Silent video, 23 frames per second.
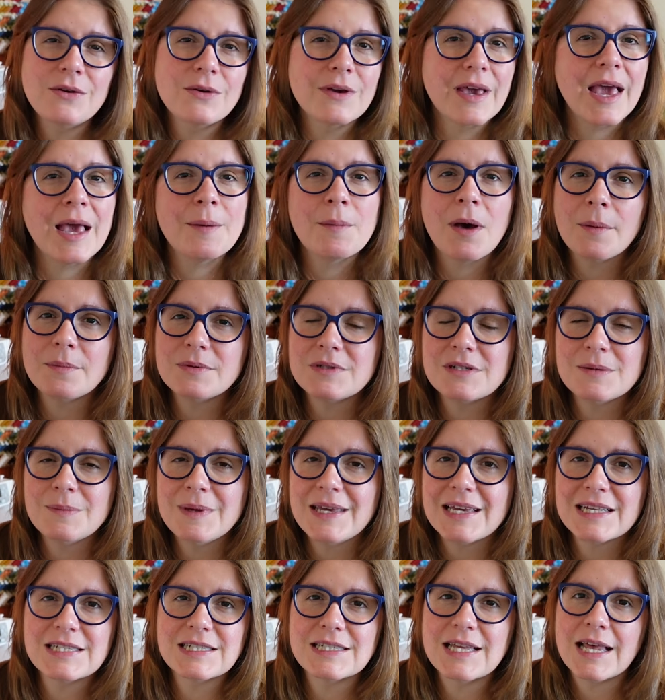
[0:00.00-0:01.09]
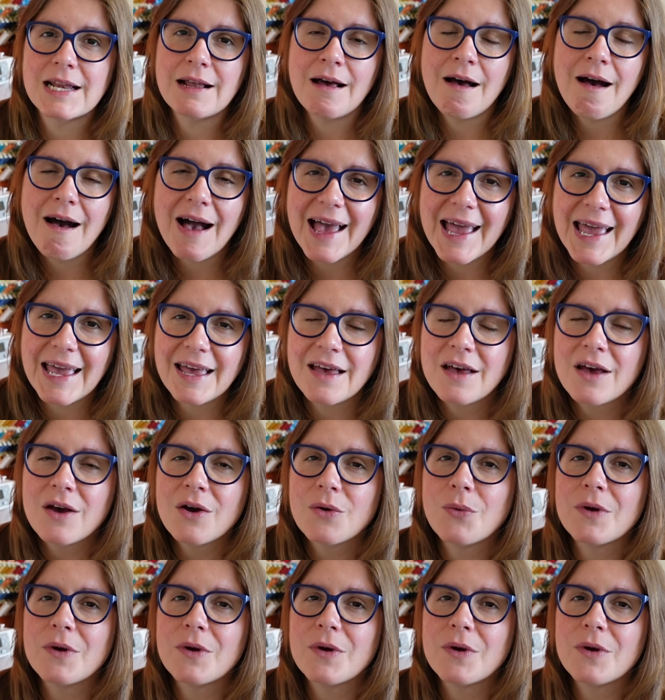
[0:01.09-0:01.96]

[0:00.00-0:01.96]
who came up to me and said hi,